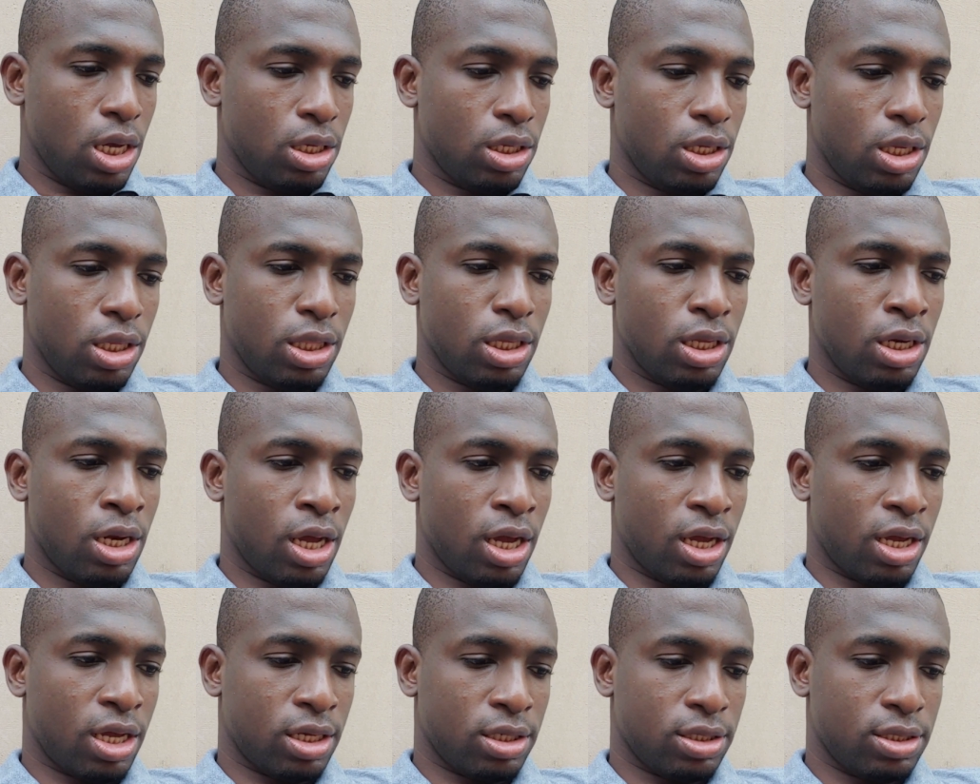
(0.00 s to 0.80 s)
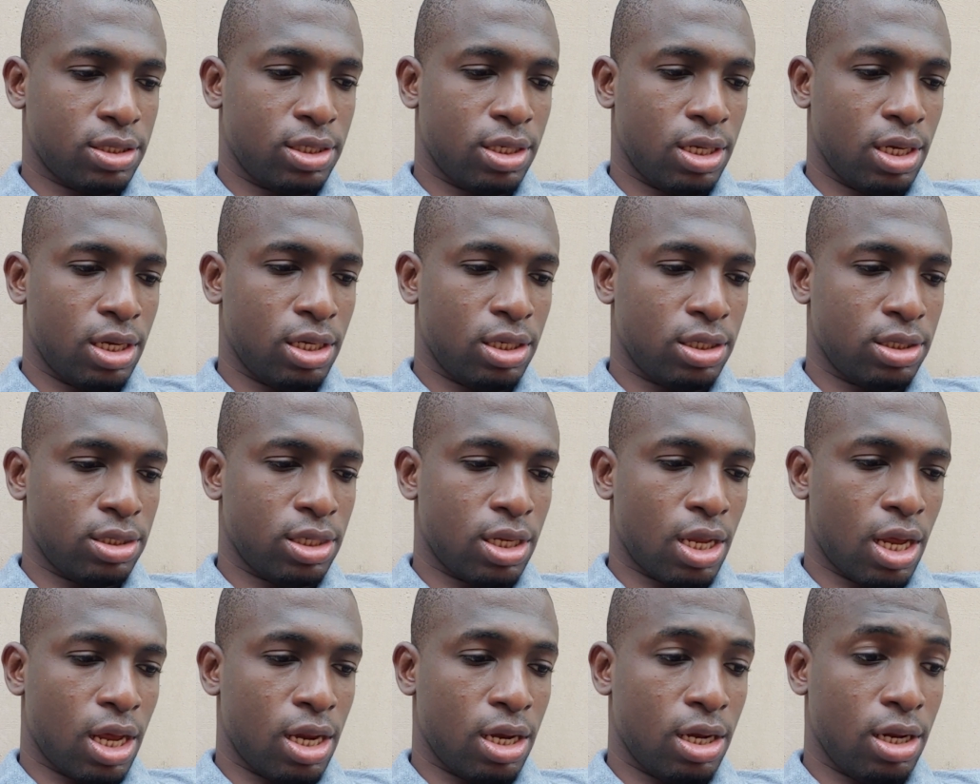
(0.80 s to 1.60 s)
The thing I can say is
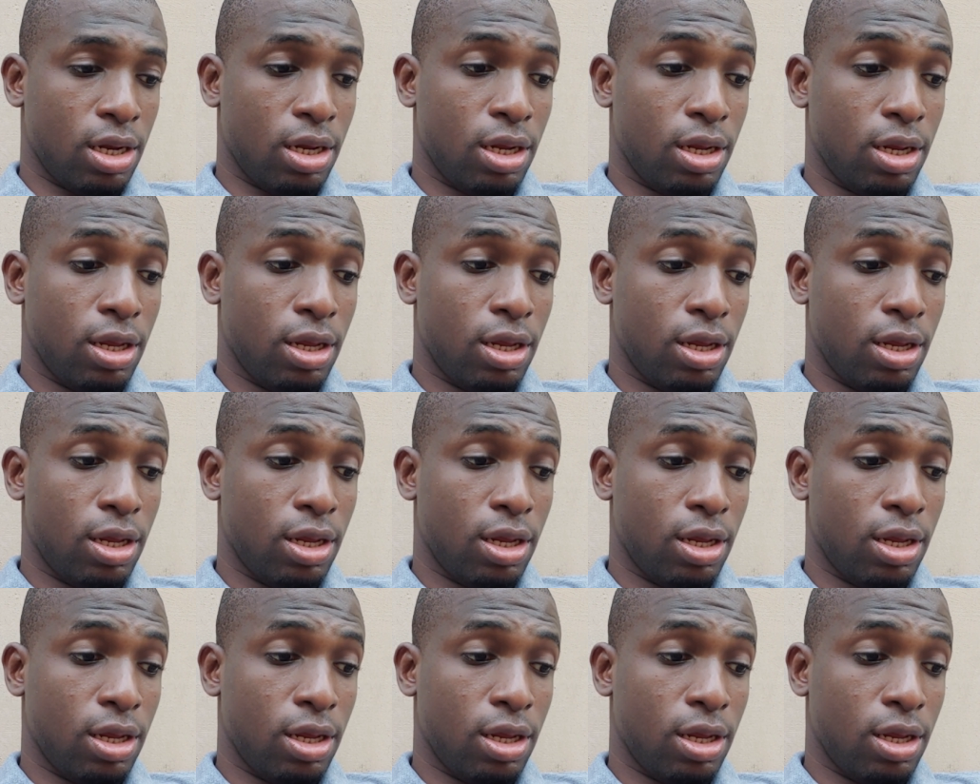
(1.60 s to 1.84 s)
that